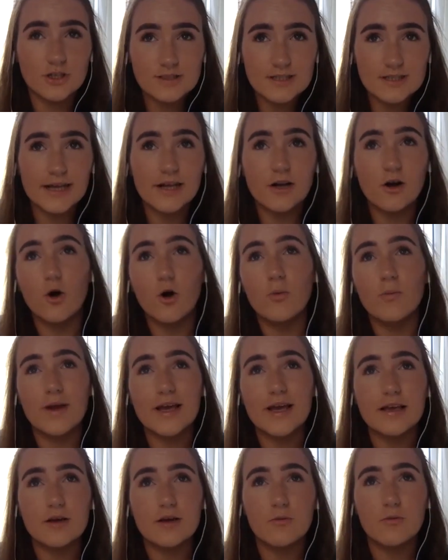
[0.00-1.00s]
just like
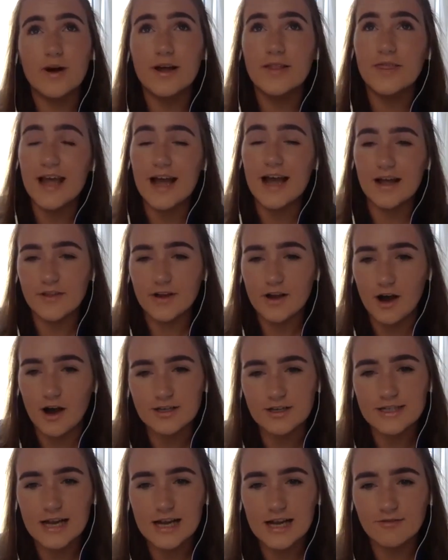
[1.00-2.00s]
home, like when they had the
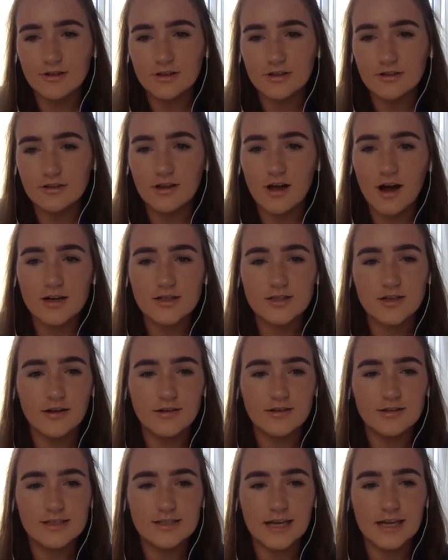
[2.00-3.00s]
county level
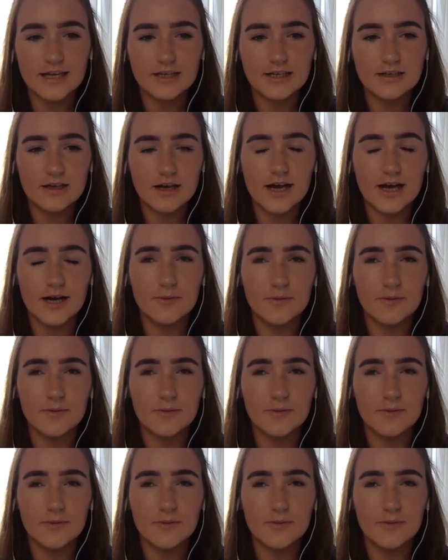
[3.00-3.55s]
lockdowns, like